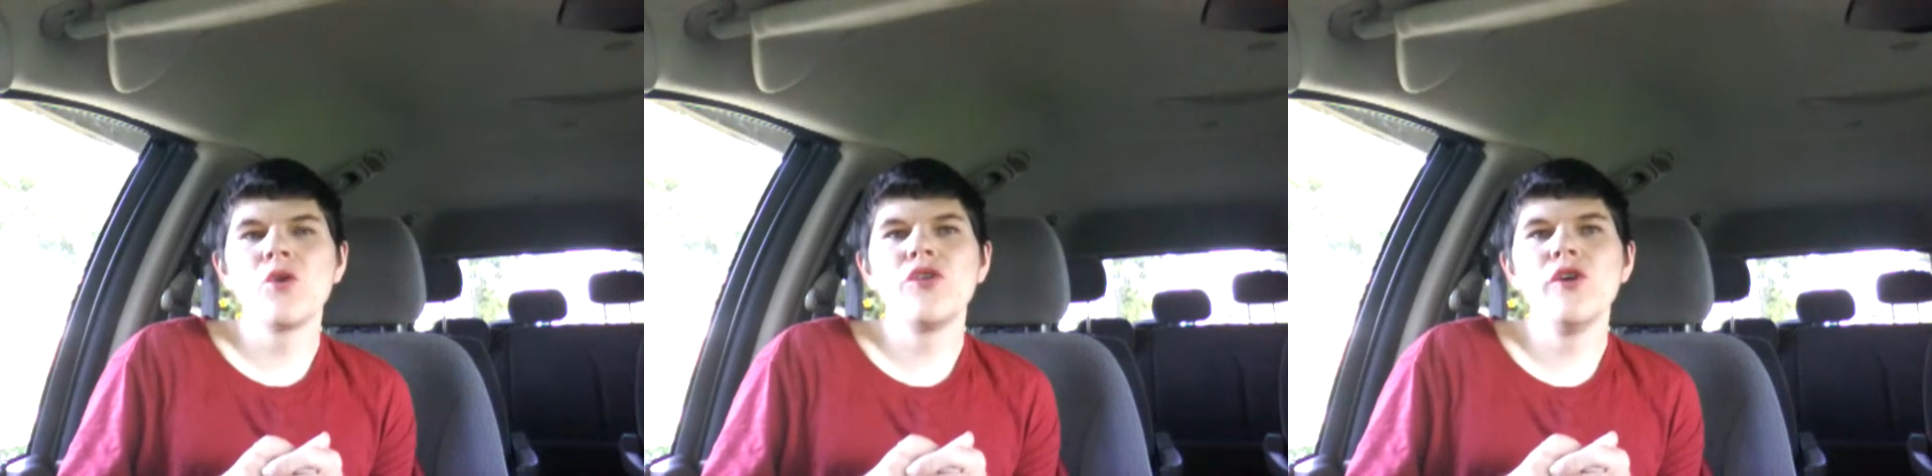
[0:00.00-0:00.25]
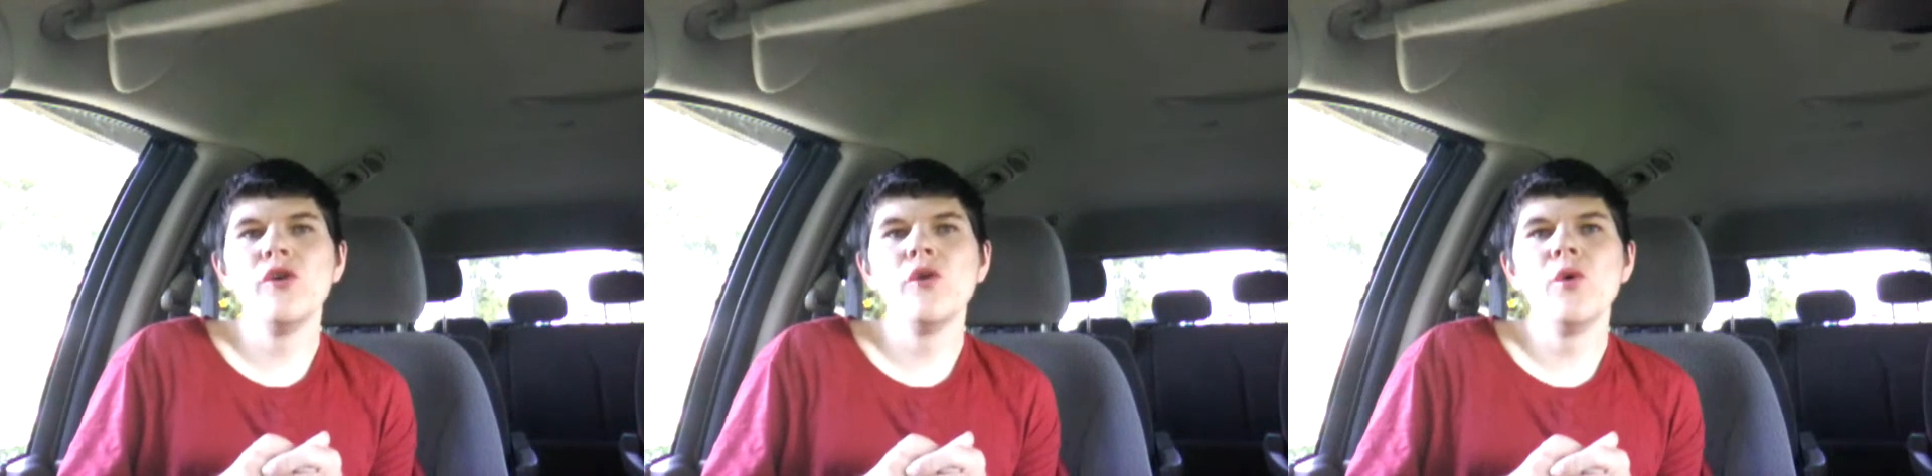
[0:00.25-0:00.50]

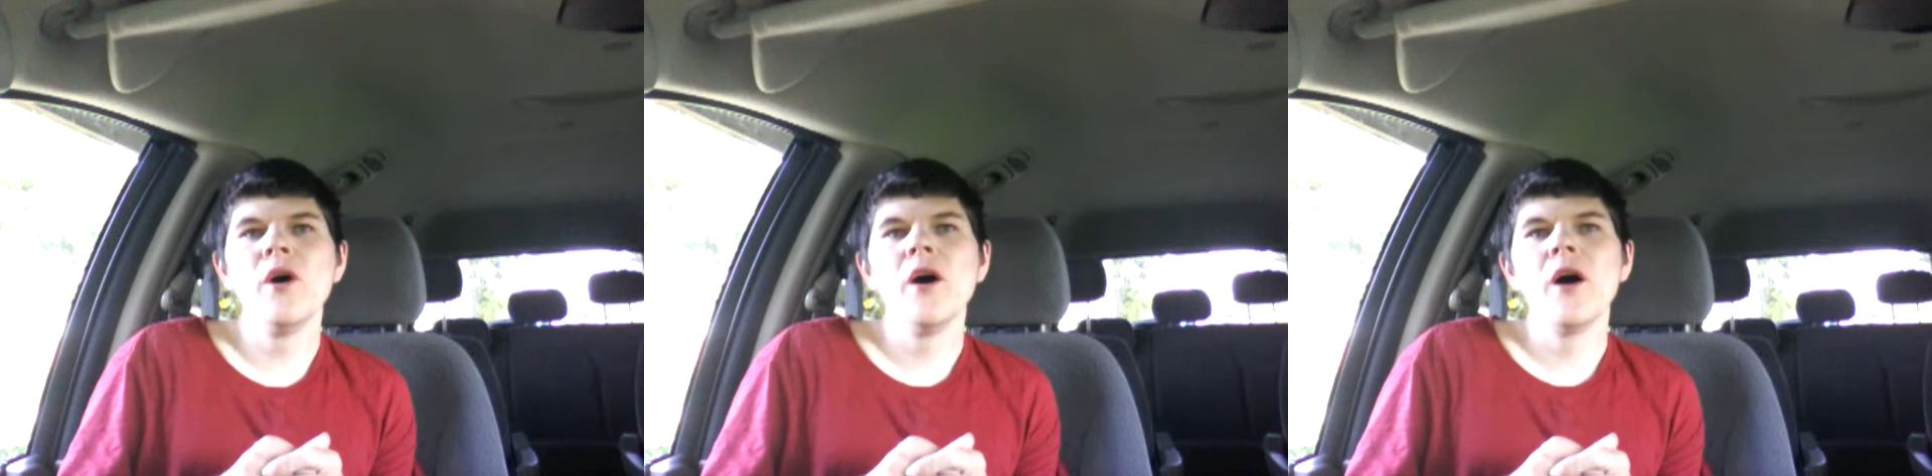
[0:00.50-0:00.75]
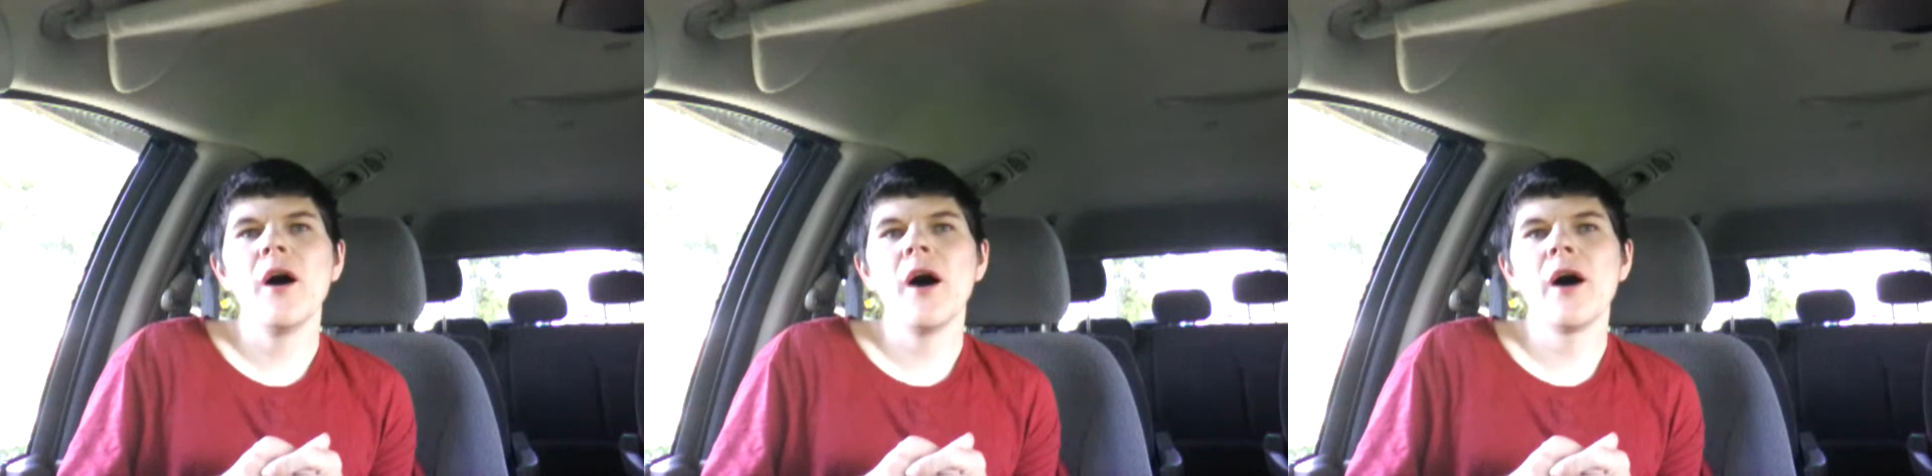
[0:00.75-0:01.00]
to
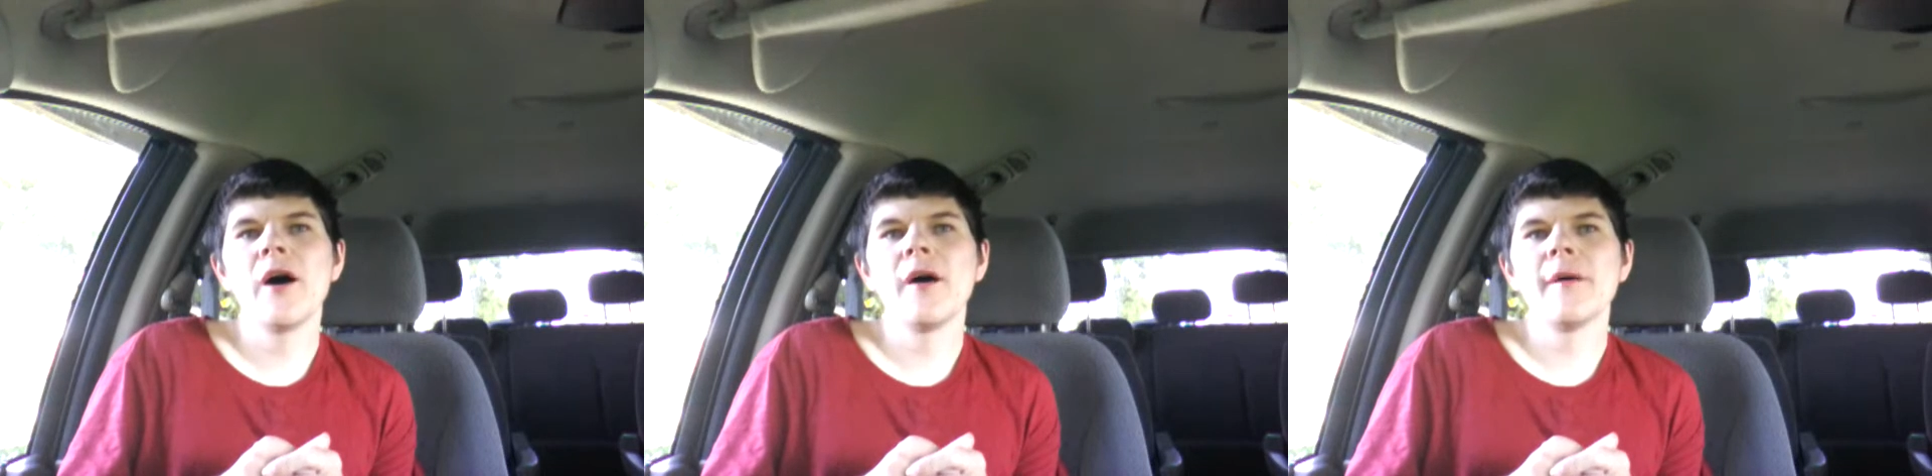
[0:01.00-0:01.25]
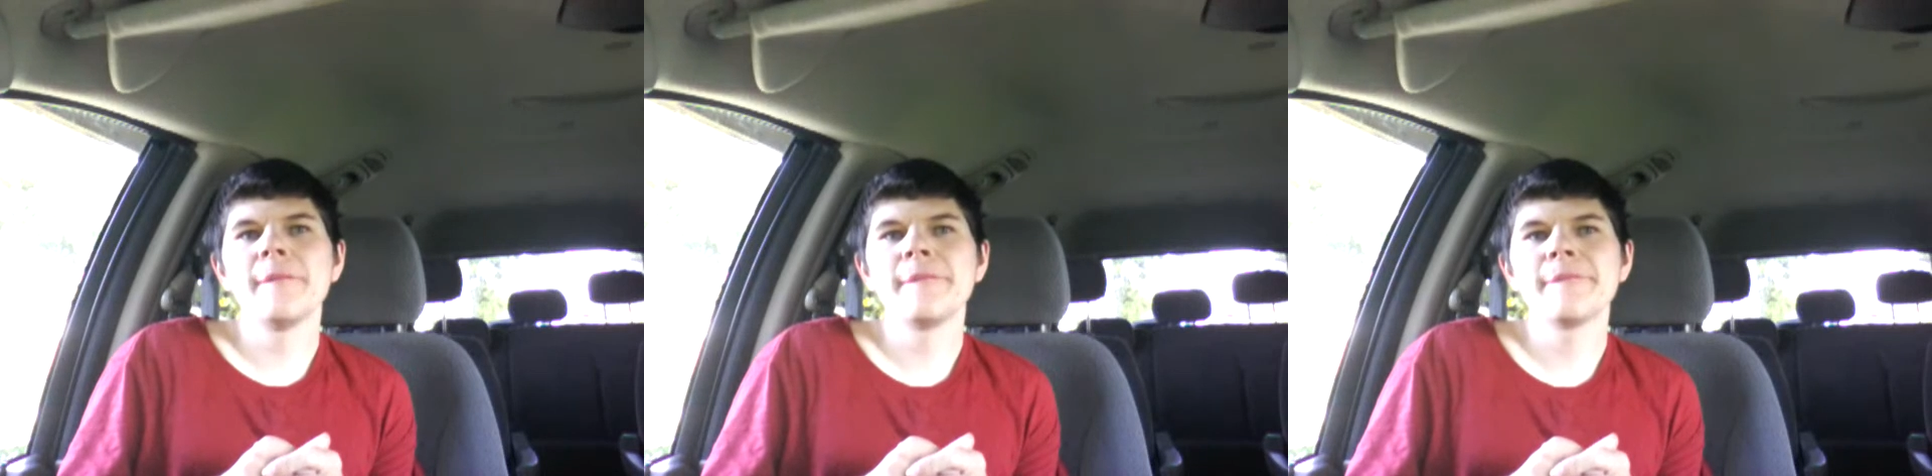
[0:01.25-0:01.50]

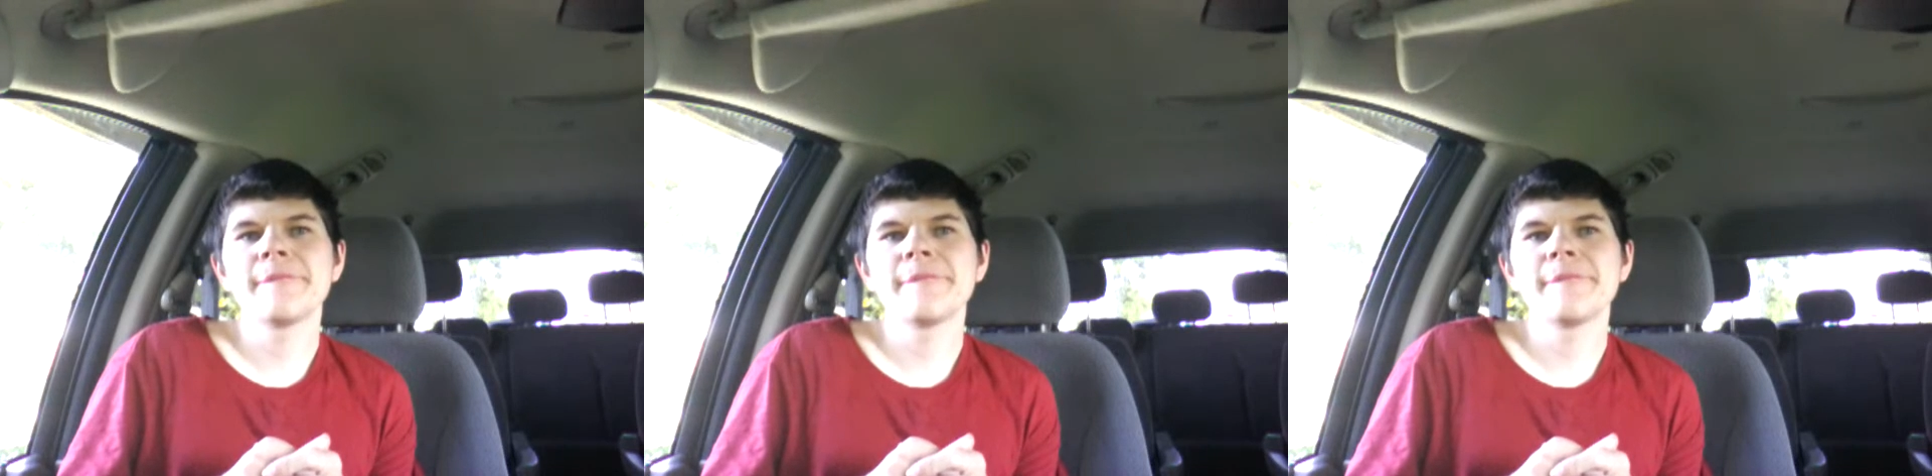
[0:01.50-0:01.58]
and